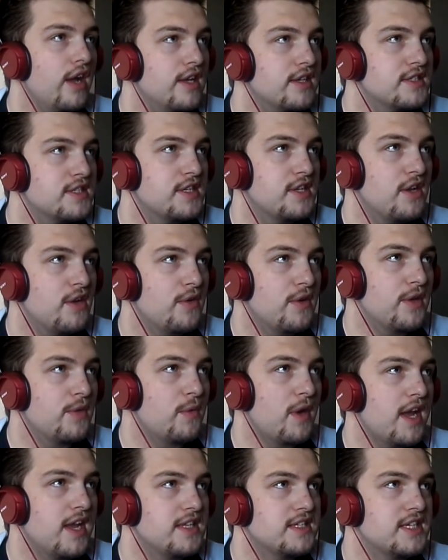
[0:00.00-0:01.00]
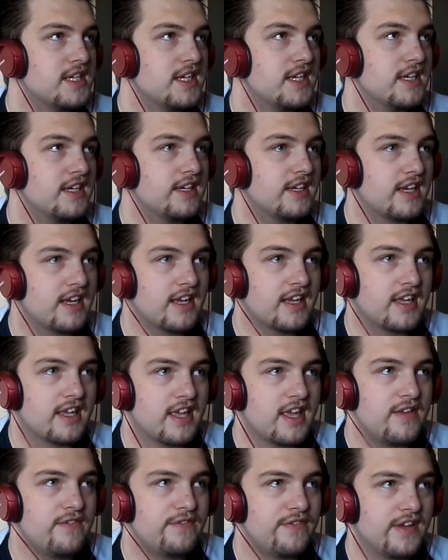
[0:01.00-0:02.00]
It's the only way to
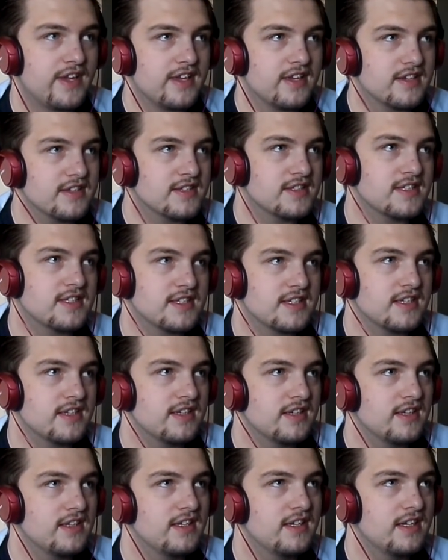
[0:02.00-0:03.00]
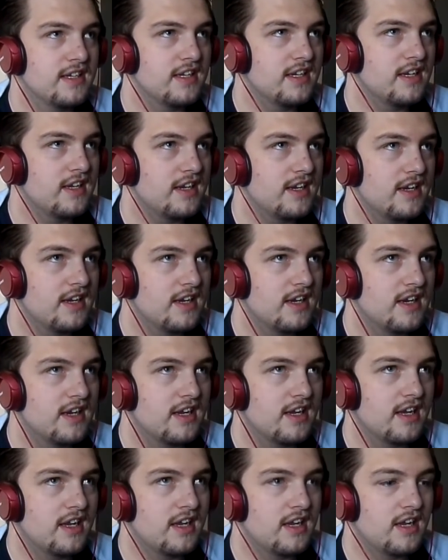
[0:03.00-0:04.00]
keep things. No.